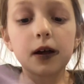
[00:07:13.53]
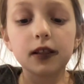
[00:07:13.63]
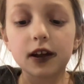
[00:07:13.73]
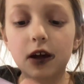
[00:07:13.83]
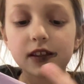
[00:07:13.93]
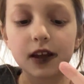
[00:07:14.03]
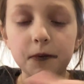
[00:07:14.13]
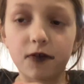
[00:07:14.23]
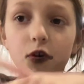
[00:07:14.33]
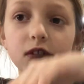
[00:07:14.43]
like I said,
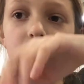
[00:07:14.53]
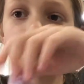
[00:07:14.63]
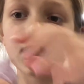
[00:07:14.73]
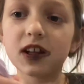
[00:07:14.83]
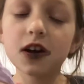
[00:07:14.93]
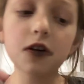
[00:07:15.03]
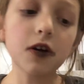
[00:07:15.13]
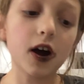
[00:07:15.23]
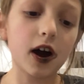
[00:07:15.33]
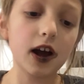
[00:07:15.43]
before this
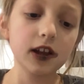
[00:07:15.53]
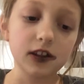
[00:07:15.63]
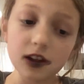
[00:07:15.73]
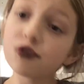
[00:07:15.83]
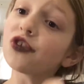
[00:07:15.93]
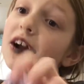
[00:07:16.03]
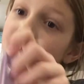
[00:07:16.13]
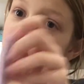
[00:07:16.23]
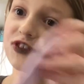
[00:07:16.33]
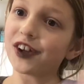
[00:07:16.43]
video, I did try
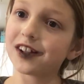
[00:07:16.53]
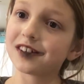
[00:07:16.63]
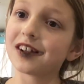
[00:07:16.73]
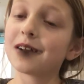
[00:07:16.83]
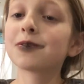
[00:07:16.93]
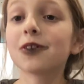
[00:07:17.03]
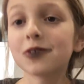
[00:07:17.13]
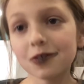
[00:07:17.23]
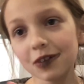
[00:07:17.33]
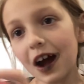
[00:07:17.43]
out the jelly slime, so
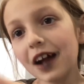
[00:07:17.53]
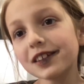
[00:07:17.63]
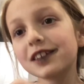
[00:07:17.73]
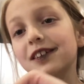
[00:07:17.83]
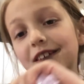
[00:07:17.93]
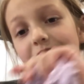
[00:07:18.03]
do not